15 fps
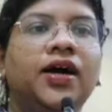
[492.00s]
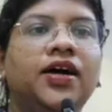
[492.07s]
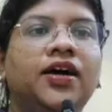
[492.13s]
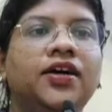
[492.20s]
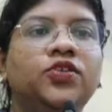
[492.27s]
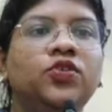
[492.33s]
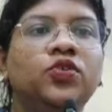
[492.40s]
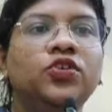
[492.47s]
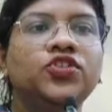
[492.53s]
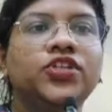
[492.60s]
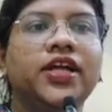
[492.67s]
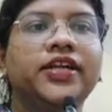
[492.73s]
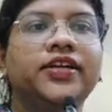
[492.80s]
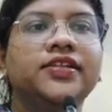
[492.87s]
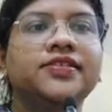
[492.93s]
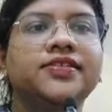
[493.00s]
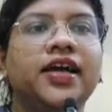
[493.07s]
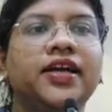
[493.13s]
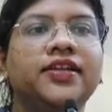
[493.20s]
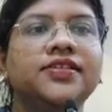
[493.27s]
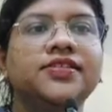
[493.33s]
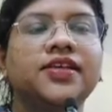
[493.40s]
Urogenital
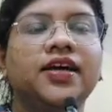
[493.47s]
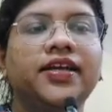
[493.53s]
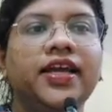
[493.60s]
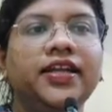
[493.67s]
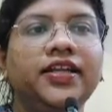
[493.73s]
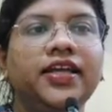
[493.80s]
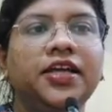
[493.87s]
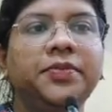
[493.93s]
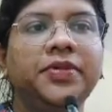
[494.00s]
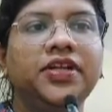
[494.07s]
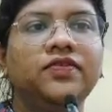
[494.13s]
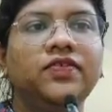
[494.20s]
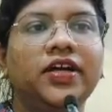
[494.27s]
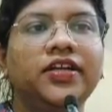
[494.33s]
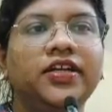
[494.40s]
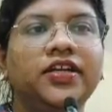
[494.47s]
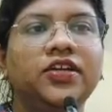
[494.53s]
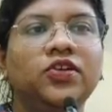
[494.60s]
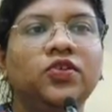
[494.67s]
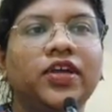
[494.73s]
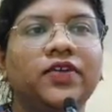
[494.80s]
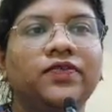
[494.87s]
sinus again can be divided
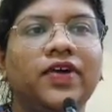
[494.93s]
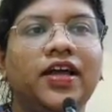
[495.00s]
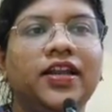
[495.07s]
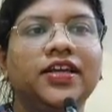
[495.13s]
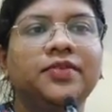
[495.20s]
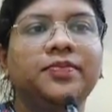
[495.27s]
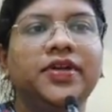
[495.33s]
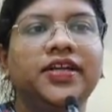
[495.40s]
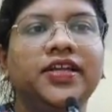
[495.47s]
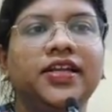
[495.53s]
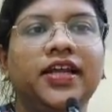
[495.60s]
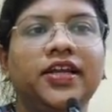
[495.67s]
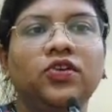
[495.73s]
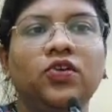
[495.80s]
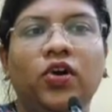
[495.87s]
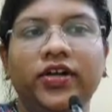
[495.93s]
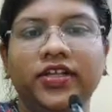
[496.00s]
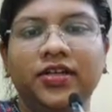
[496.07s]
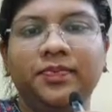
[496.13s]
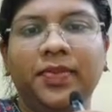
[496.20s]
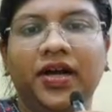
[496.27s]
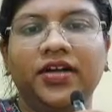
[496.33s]
into cephalic, middle and
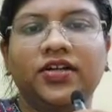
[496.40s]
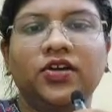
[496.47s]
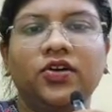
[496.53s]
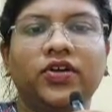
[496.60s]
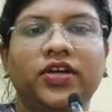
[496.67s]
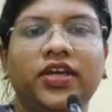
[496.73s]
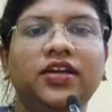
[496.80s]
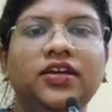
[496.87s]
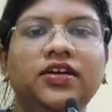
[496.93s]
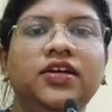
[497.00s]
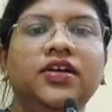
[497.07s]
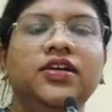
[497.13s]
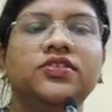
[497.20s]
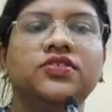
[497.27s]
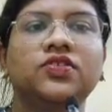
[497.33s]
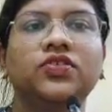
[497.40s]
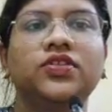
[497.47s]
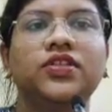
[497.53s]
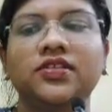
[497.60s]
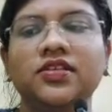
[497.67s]
caudal part. Okay, so